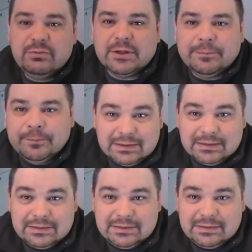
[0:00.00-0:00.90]
me,
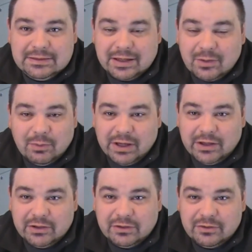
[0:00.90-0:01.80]
take
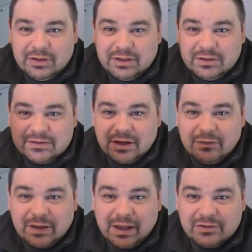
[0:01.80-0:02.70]
away the Sun
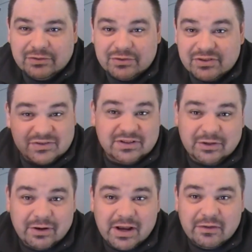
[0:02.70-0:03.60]
Elf Caster's
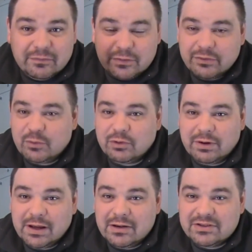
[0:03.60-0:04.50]
Disintegrate for 3 more
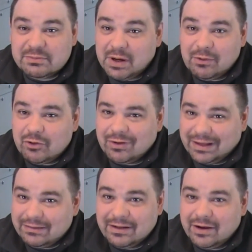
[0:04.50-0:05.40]
rounds. He's probably only going to
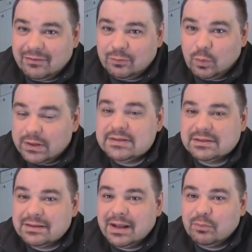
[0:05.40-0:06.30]
get that off once
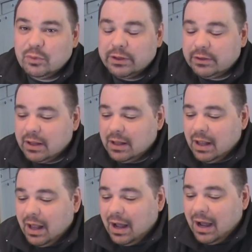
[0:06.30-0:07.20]
at that point.
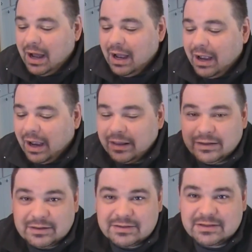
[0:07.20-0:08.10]
I
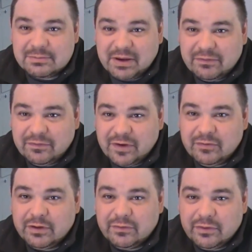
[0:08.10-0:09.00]
think this is my
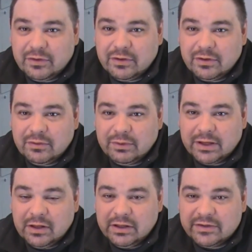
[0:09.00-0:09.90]
favorite of the
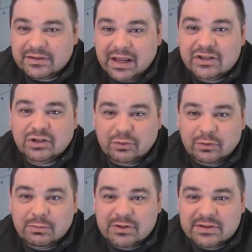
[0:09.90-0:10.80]
Regalia /
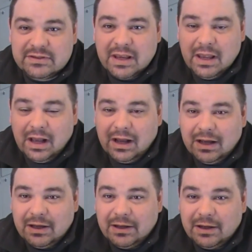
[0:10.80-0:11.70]
adornments.
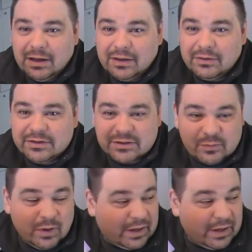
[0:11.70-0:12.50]
This is one